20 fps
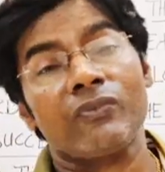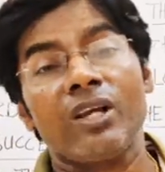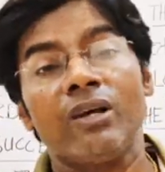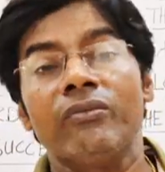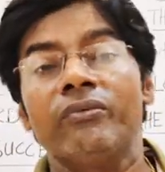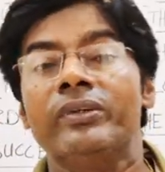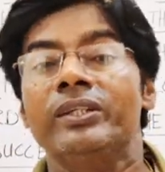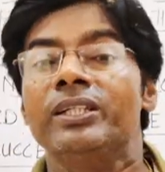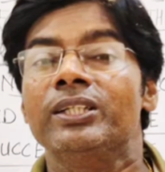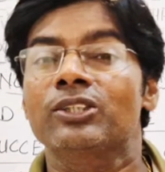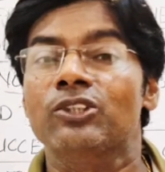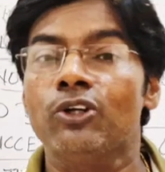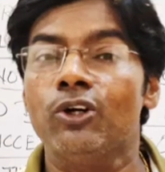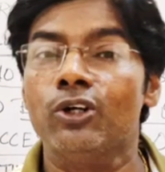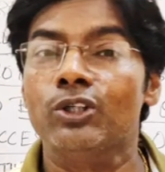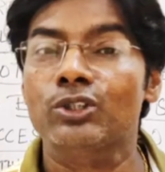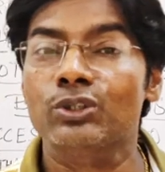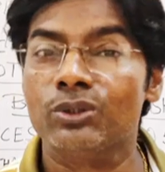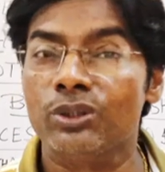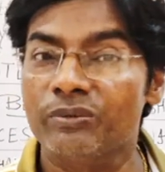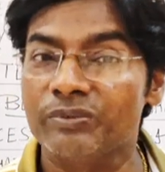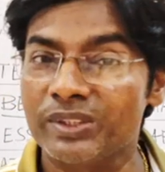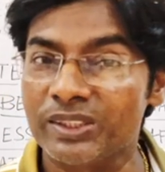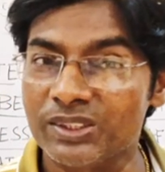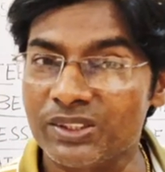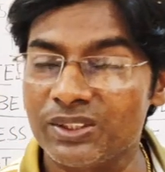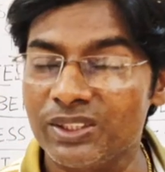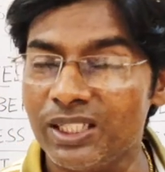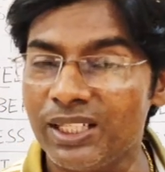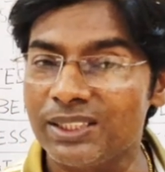with the thoughts of
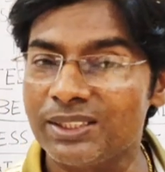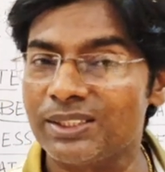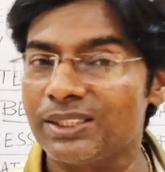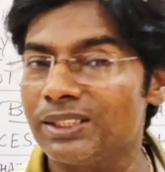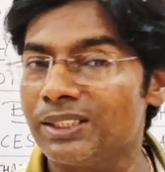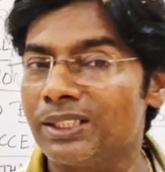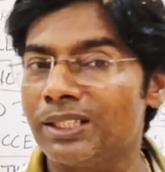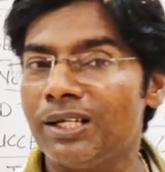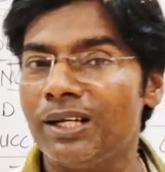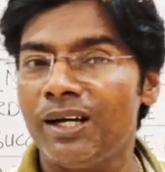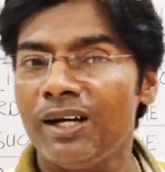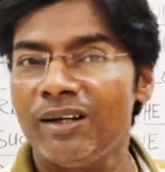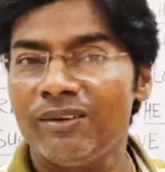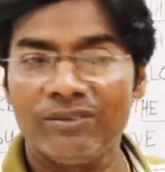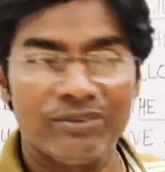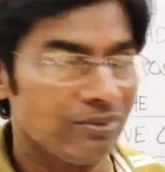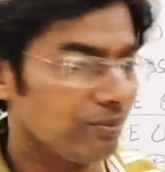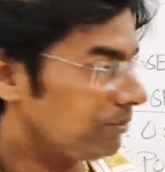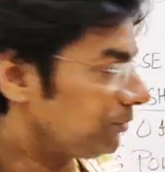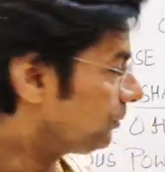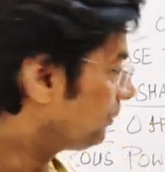success and love.